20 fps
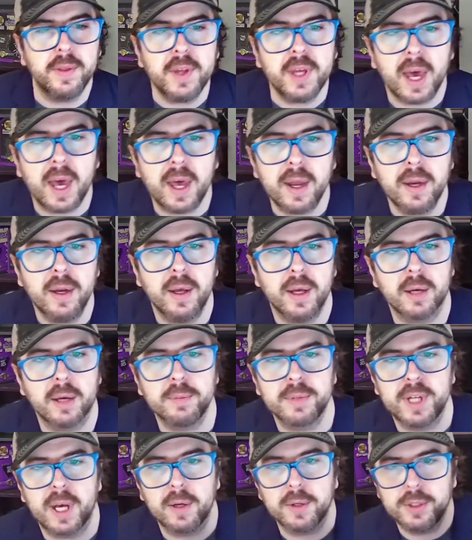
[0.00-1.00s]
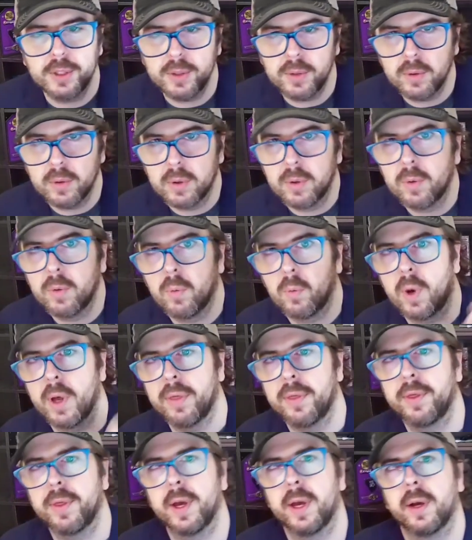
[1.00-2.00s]
In the end, it comes down to
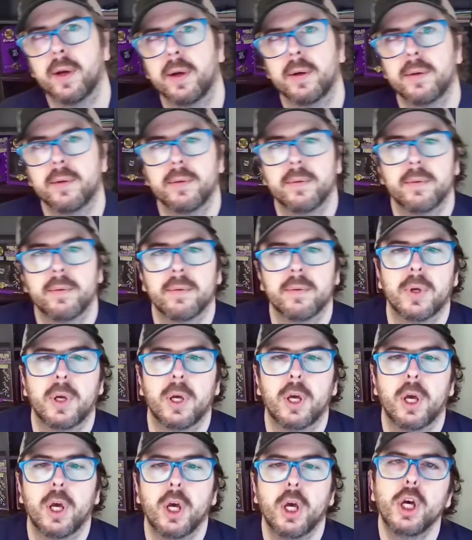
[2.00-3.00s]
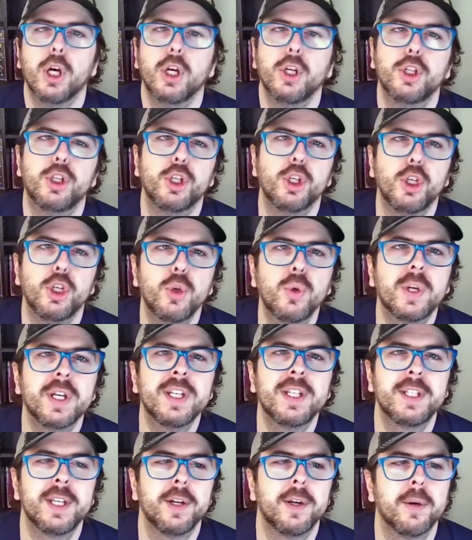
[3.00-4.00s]
one thing. Do
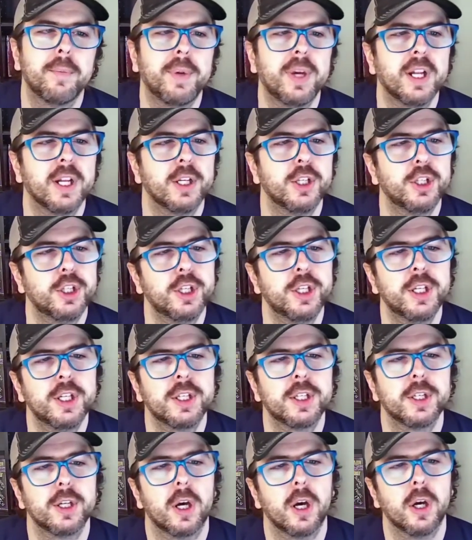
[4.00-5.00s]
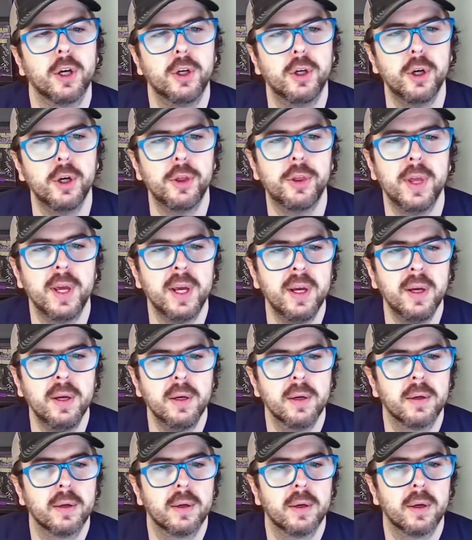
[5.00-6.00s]
you consider being a genius a good
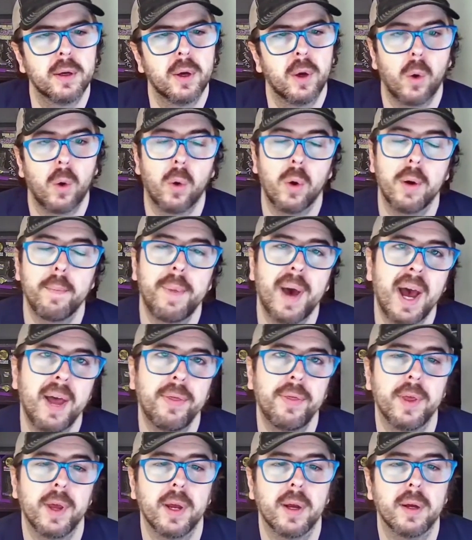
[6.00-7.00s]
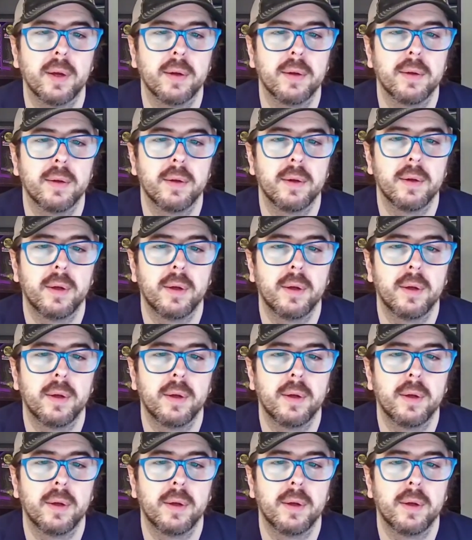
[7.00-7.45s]
thing or a bad thing?